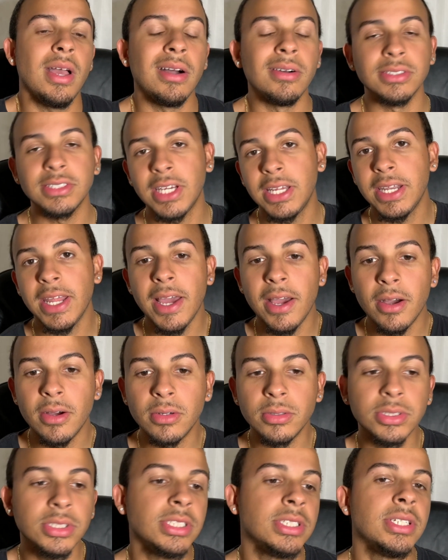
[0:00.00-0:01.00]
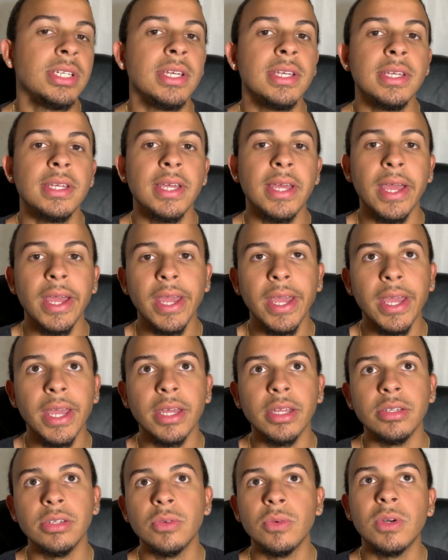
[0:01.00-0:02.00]
I was at the house
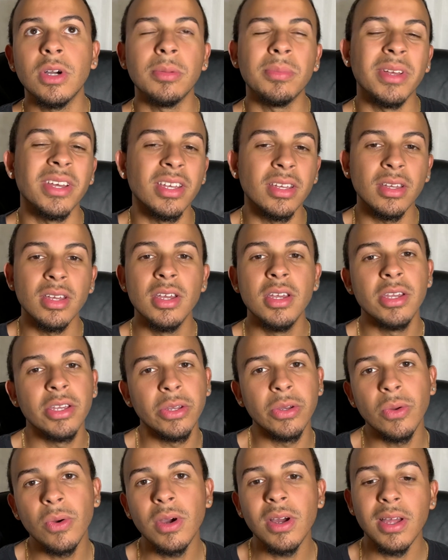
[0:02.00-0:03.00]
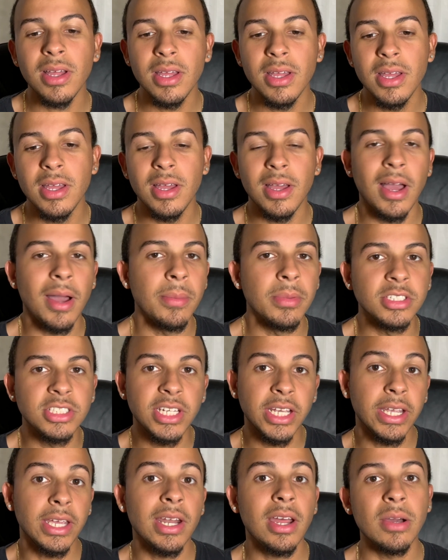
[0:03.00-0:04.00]
and you know what, I'm like, you know what, I'm gonna
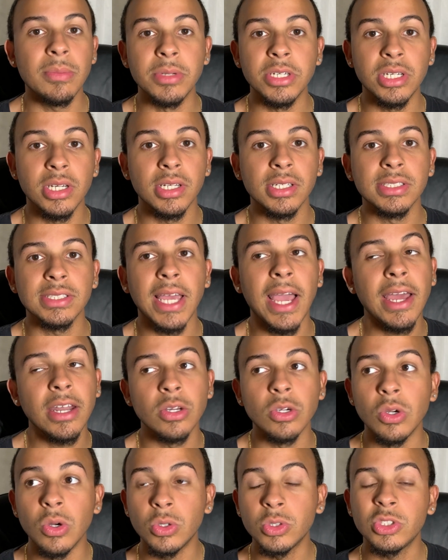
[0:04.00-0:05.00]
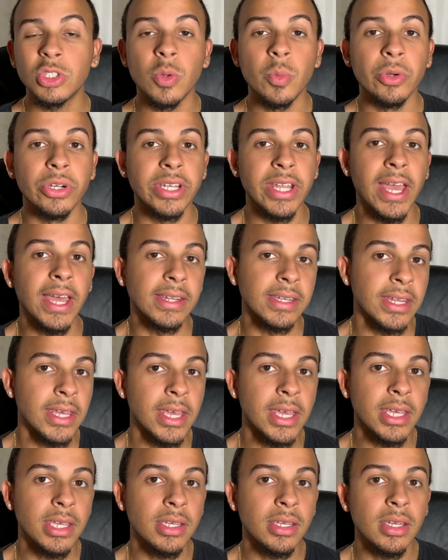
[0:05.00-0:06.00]
check it out because I had to go somewhere that
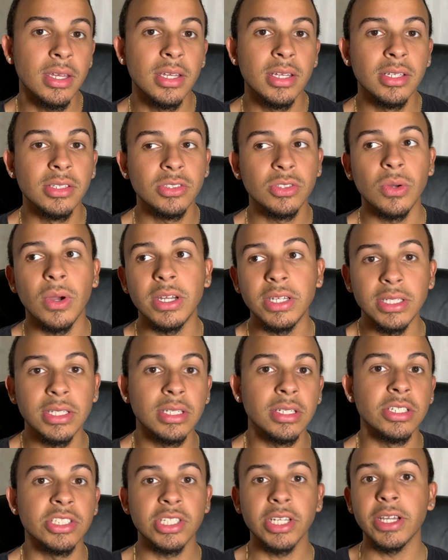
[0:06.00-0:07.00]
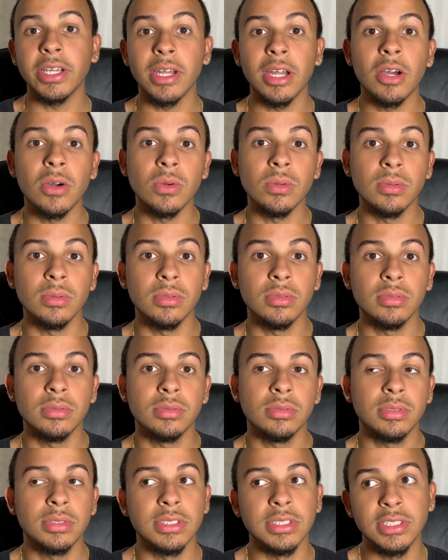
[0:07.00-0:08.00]
day, so I needed to check it out
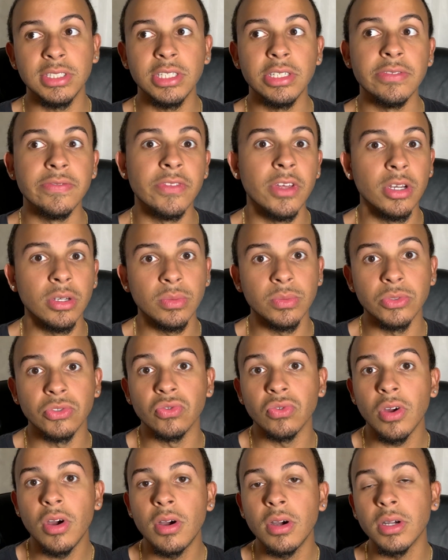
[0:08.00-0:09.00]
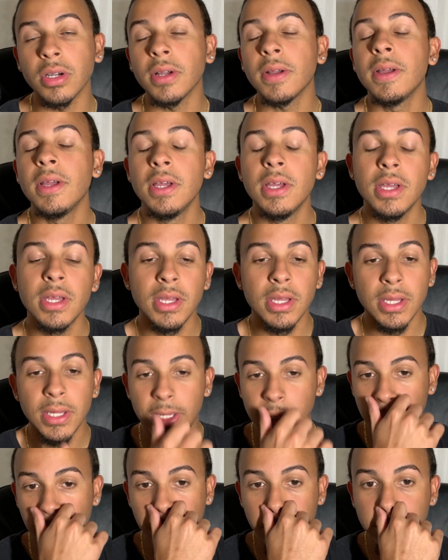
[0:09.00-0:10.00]
to see if nothing was wrong.
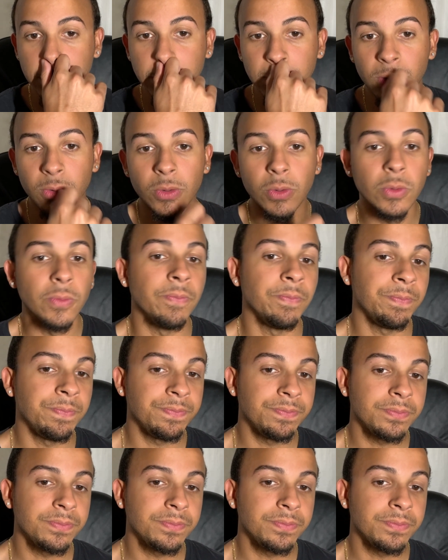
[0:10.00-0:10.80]
And so